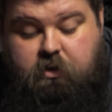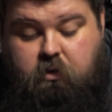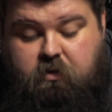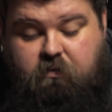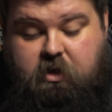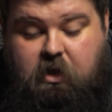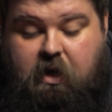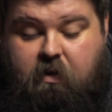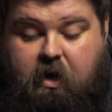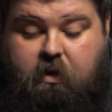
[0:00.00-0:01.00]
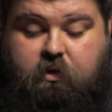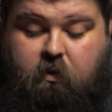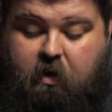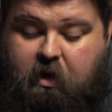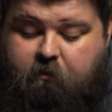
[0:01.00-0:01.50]
source for the delay there
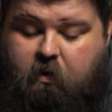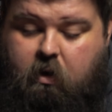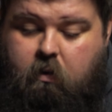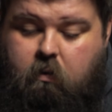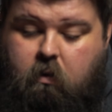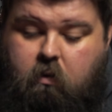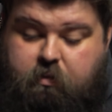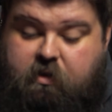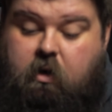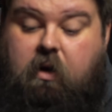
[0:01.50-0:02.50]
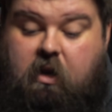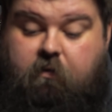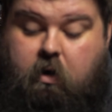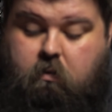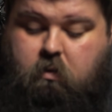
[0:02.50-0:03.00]
to the LFO, to its own
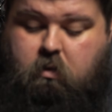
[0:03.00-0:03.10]
LFO.